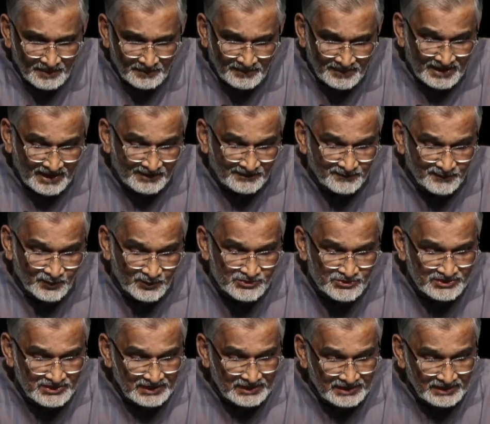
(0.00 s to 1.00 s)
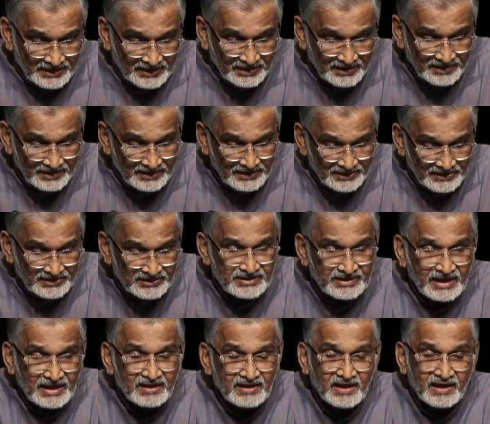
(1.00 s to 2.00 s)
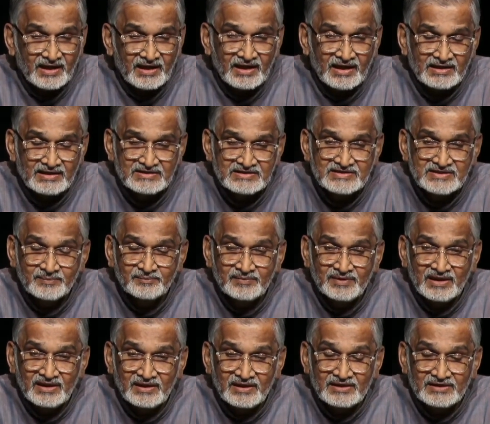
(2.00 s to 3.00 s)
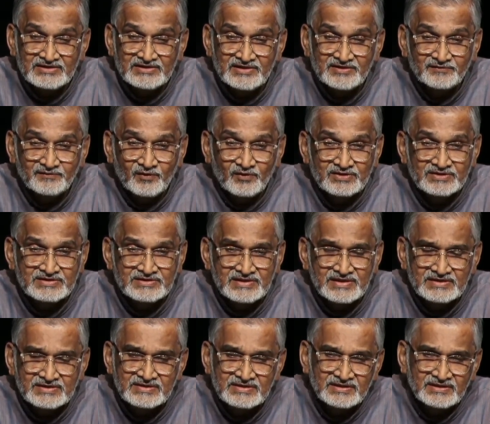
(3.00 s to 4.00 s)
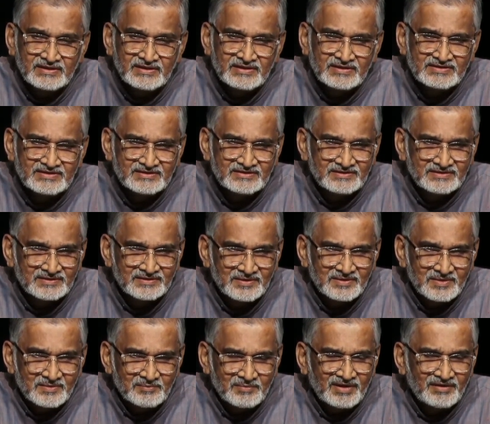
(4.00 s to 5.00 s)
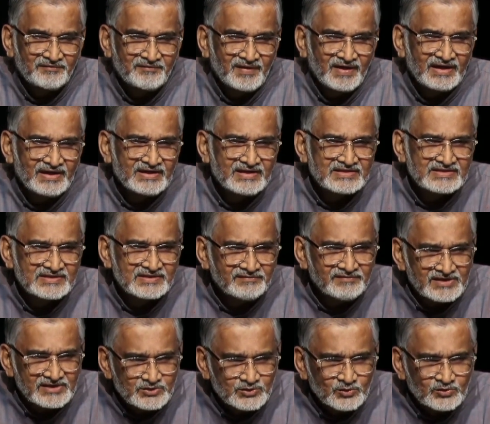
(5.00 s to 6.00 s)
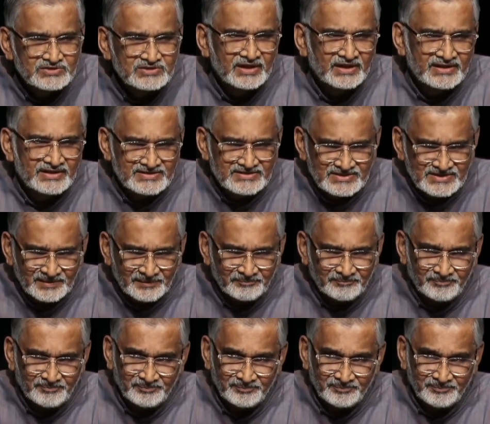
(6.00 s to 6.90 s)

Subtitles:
But unfortunately, he had harassed Jamnalalji for 6 years by filing civil suits against him.